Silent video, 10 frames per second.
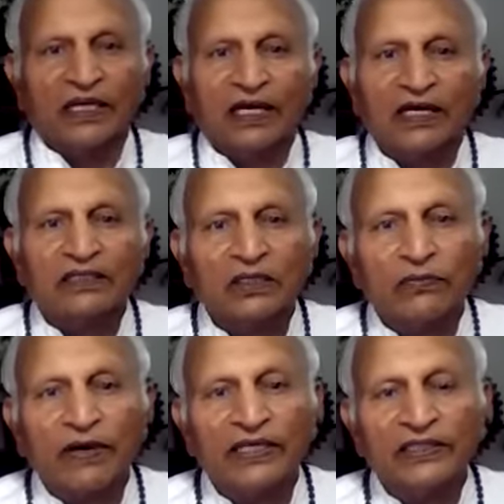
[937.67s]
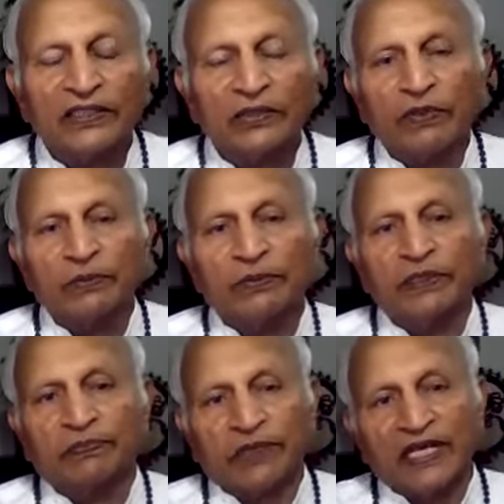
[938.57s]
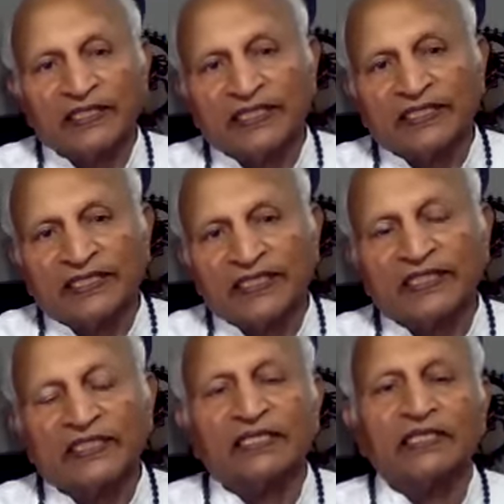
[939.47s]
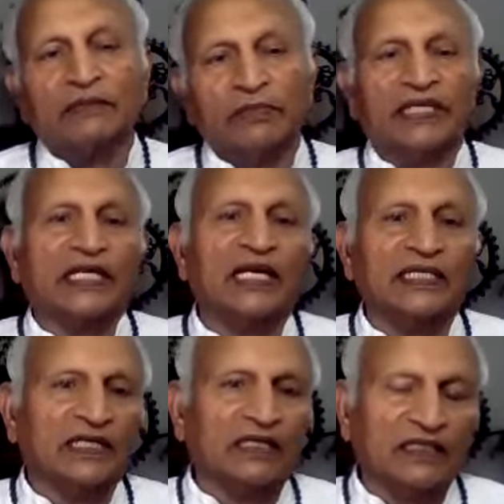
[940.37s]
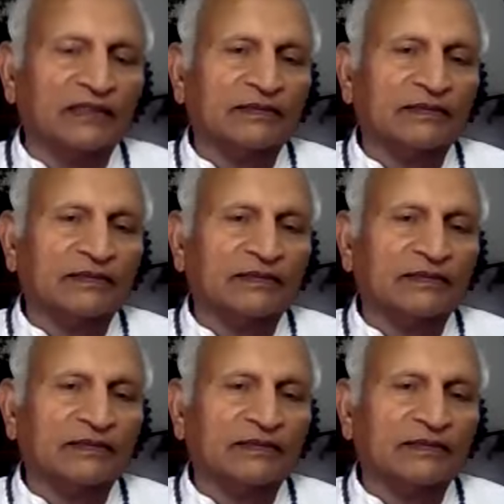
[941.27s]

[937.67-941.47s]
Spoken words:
Otherwise, you will be practicing it mechanically.